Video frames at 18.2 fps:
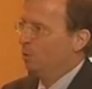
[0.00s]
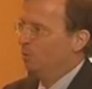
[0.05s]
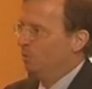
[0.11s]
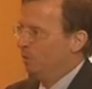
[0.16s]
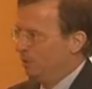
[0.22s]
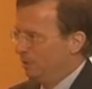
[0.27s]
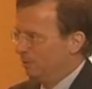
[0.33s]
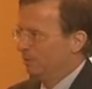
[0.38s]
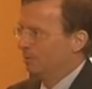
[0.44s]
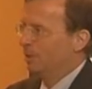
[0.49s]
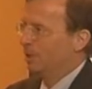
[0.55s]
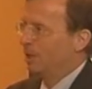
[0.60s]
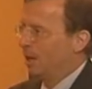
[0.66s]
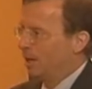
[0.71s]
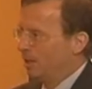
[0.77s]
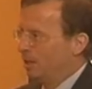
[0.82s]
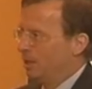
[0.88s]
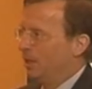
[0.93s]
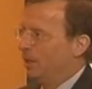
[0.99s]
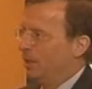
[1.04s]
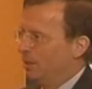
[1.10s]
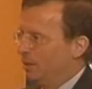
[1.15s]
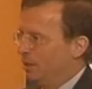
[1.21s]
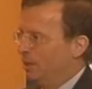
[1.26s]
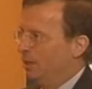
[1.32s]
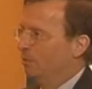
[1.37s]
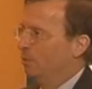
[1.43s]
moving
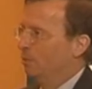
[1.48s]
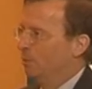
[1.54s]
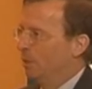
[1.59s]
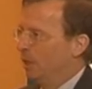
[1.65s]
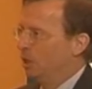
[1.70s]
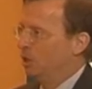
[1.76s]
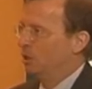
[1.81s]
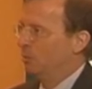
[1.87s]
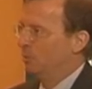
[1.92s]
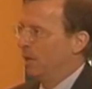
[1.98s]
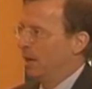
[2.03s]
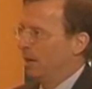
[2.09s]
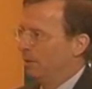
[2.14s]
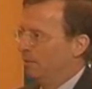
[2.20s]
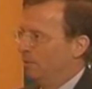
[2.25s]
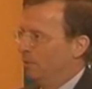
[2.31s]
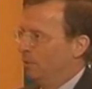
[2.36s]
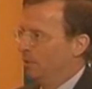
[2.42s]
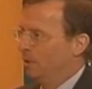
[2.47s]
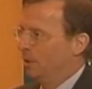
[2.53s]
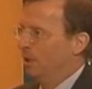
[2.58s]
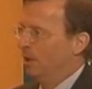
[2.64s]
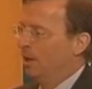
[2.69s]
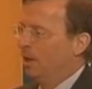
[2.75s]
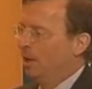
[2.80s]
content and information back and forth.